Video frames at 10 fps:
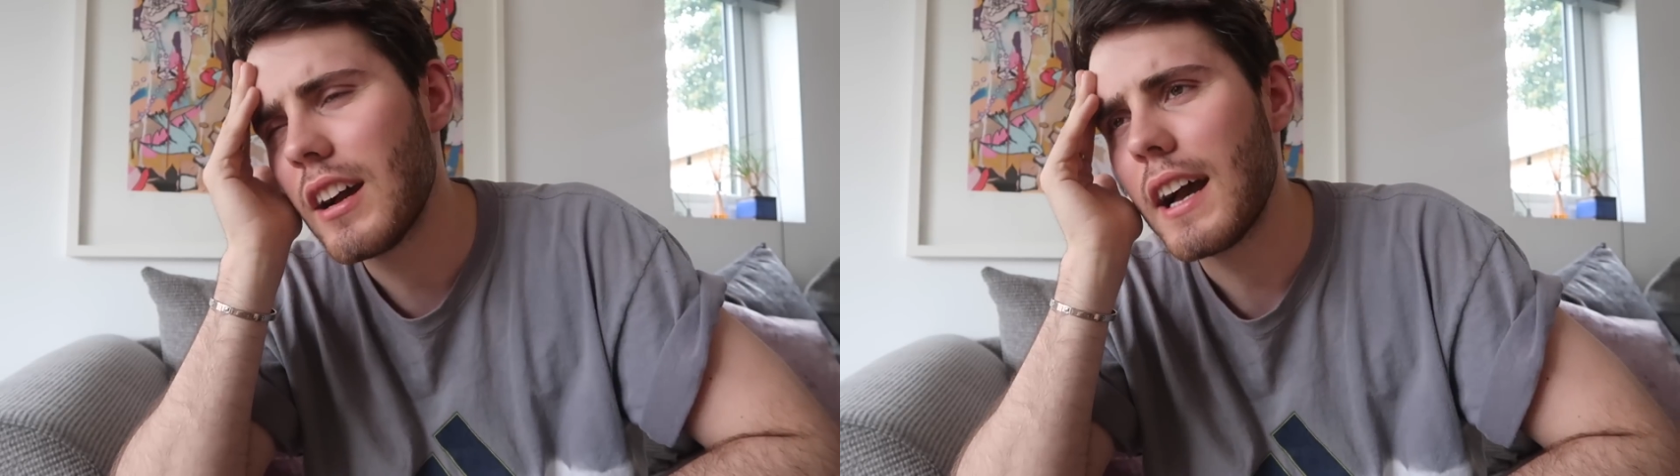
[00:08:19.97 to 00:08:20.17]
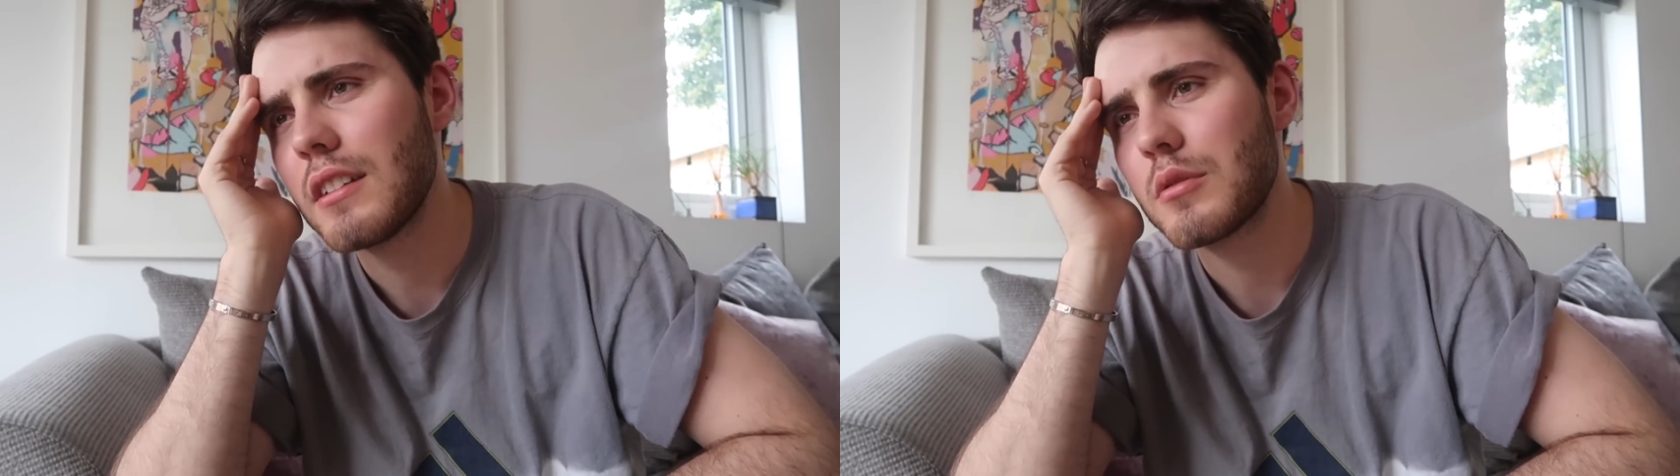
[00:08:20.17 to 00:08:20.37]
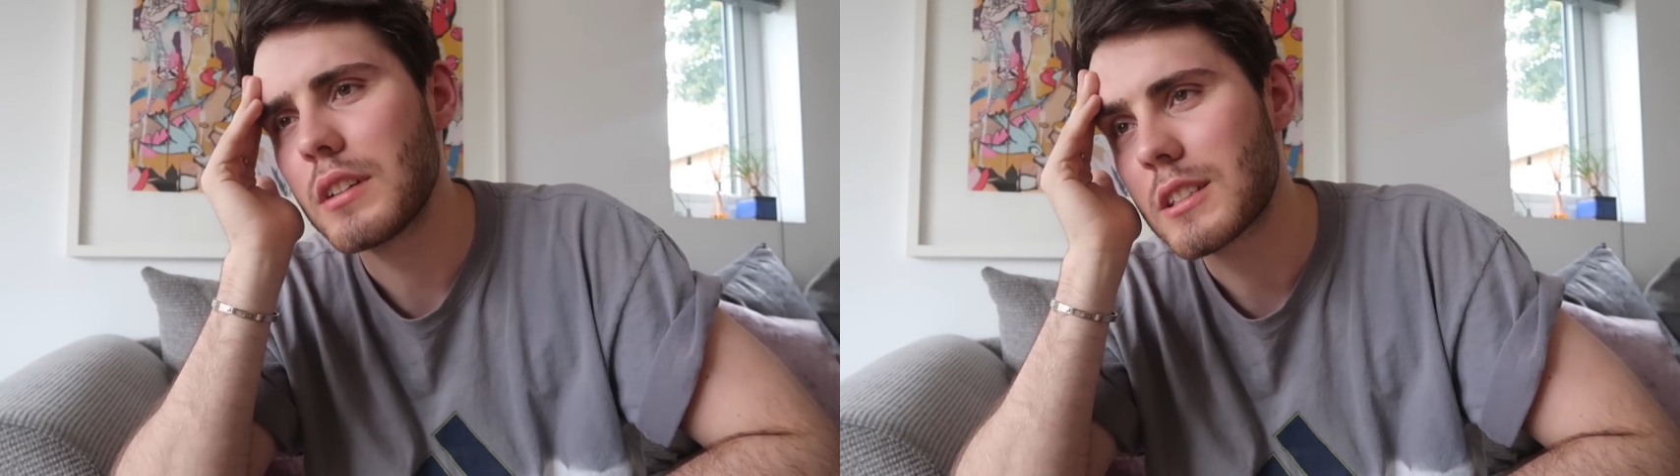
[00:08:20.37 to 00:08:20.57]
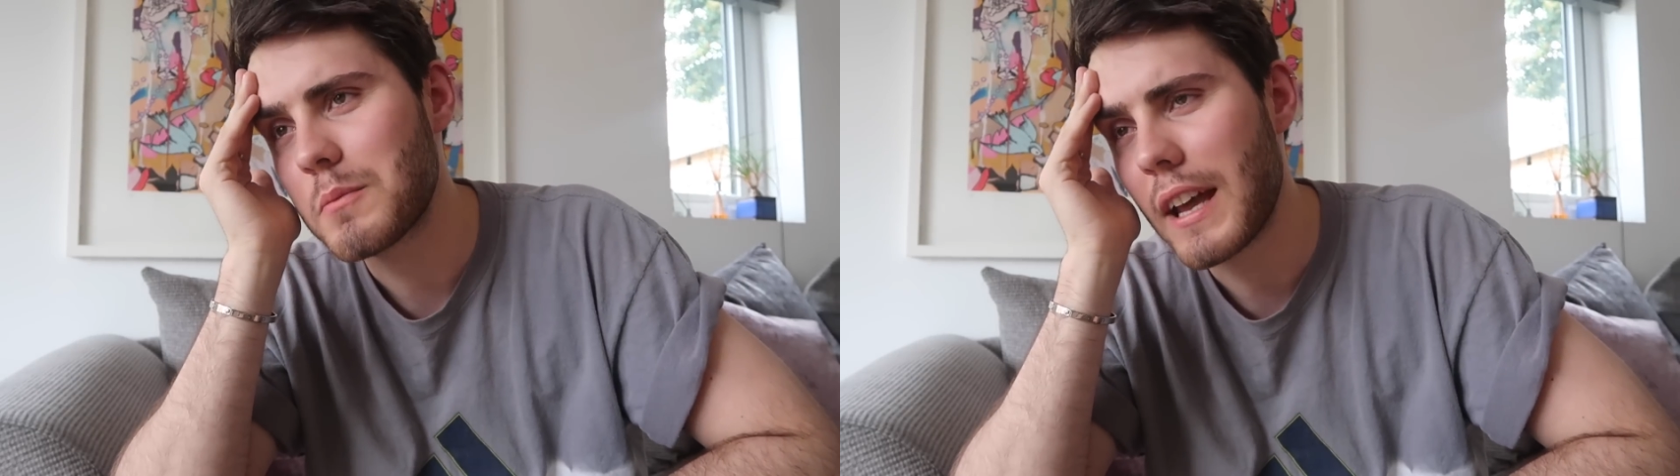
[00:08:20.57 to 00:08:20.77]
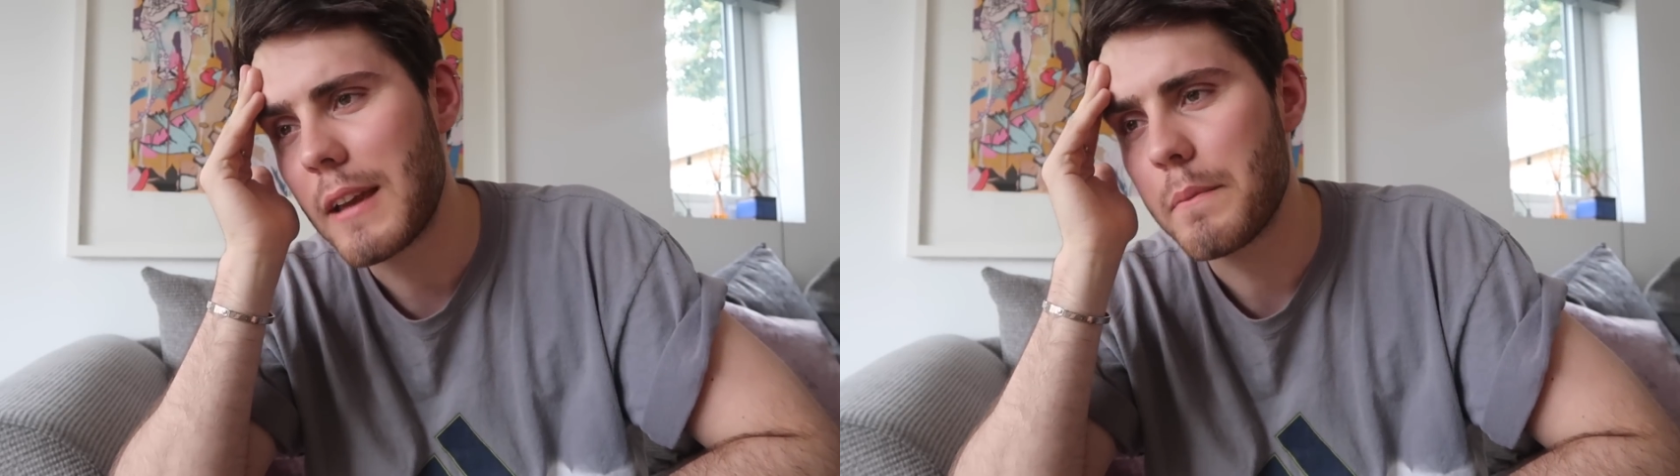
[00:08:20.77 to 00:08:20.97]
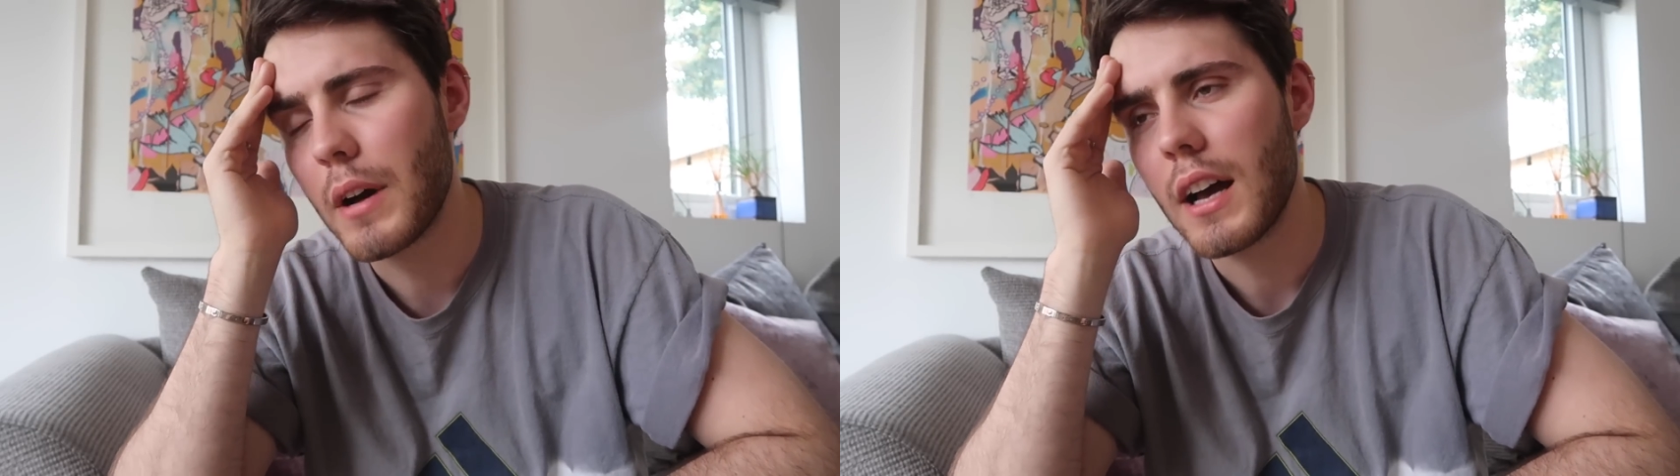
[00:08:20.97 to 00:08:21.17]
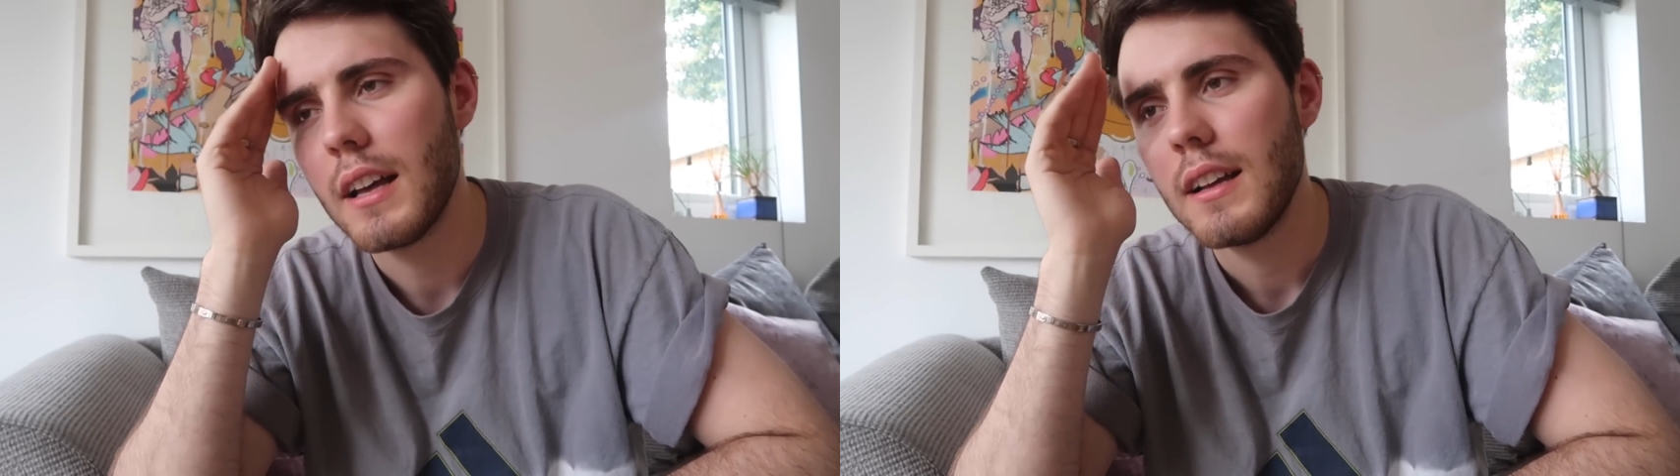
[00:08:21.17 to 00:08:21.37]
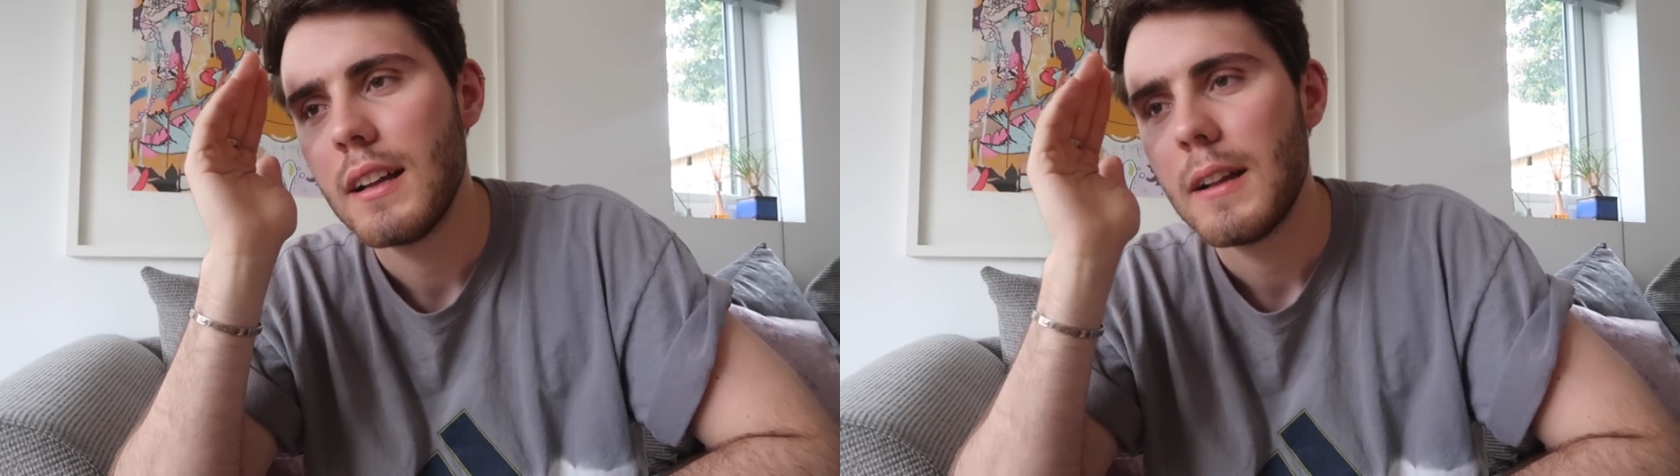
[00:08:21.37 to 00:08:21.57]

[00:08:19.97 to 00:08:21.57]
know how to explain, but